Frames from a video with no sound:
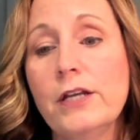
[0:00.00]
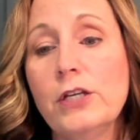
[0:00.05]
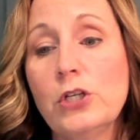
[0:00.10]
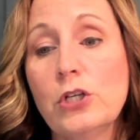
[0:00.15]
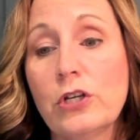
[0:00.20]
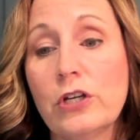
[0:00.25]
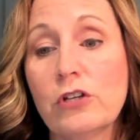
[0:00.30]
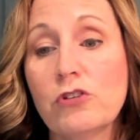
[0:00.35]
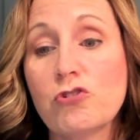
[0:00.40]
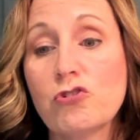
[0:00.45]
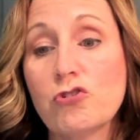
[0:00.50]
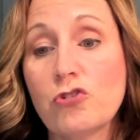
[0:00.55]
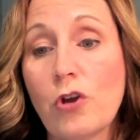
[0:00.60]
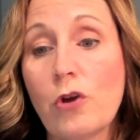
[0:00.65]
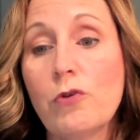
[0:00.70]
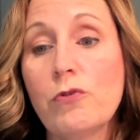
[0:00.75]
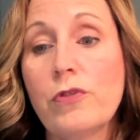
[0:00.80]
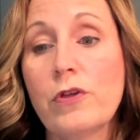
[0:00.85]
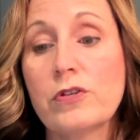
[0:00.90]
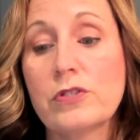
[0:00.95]
you can
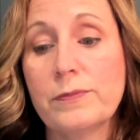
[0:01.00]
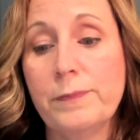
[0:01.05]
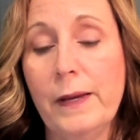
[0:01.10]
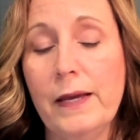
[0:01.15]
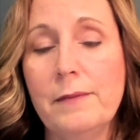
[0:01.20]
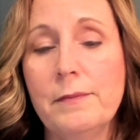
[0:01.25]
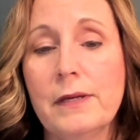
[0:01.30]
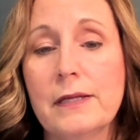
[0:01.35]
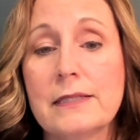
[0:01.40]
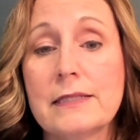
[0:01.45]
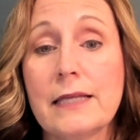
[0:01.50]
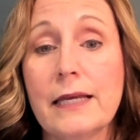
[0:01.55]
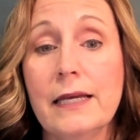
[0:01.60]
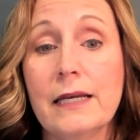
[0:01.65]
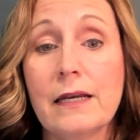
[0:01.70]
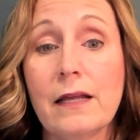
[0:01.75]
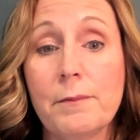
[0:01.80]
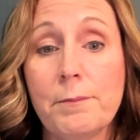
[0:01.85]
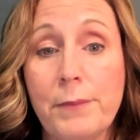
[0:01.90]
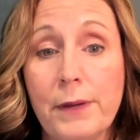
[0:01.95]
show those payments
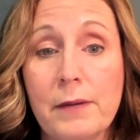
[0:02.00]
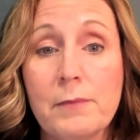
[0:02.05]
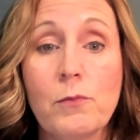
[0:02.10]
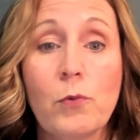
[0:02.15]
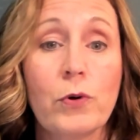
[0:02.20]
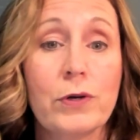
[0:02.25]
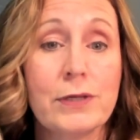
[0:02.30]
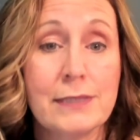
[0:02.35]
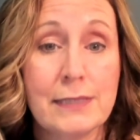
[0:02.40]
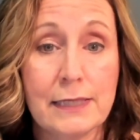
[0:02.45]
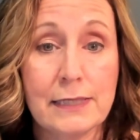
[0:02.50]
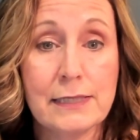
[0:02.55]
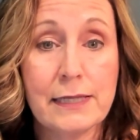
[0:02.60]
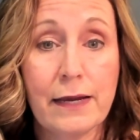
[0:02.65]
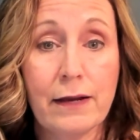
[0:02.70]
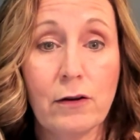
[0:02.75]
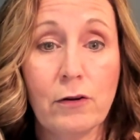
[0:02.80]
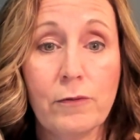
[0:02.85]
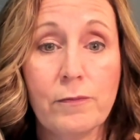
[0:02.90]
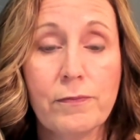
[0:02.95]
in a bit more
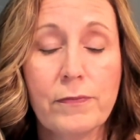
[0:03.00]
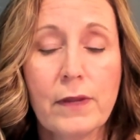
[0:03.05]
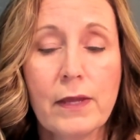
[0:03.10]
detail.